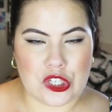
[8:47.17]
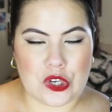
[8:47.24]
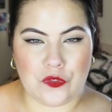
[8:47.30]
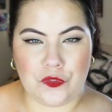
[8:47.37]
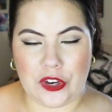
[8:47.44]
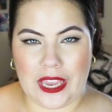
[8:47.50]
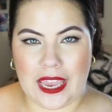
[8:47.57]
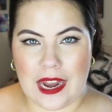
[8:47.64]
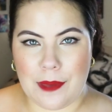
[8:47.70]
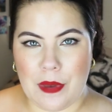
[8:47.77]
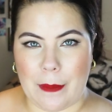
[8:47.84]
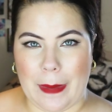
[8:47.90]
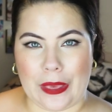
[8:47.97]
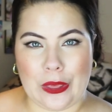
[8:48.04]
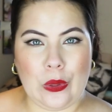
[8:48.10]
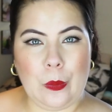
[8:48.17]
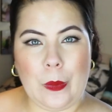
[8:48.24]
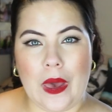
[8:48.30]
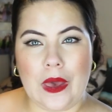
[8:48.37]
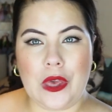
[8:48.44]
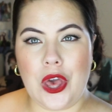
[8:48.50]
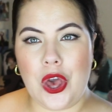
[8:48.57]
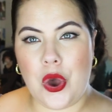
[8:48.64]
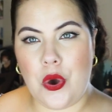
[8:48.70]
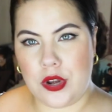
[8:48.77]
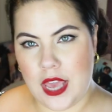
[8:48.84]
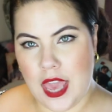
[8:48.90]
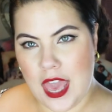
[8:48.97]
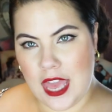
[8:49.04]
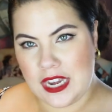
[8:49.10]
Don't forget about my coupon
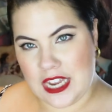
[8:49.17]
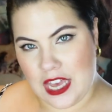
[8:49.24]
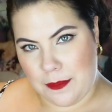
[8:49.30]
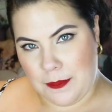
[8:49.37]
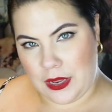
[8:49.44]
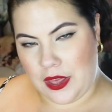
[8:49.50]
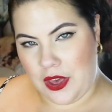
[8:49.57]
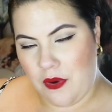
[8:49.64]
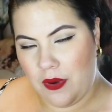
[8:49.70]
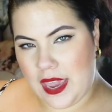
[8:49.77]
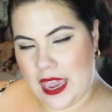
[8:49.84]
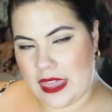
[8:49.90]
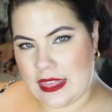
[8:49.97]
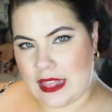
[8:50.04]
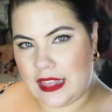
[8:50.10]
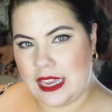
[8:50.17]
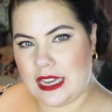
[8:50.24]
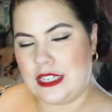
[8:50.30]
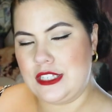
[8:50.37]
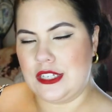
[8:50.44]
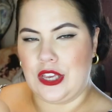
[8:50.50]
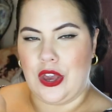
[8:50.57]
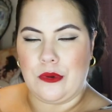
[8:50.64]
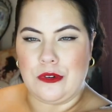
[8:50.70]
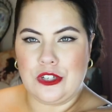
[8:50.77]
code down below and the link to go